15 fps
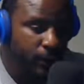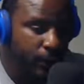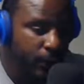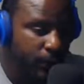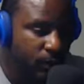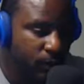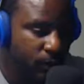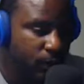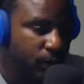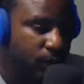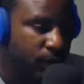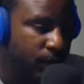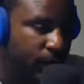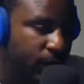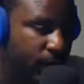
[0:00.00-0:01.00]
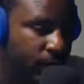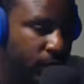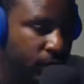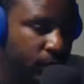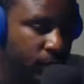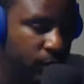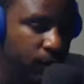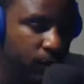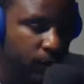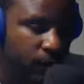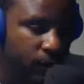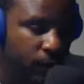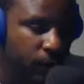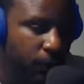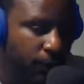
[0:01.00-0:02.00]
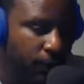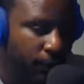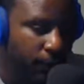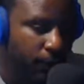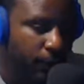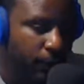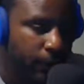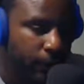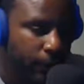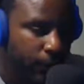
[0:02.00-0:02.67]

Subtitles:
in civilization should be able to carry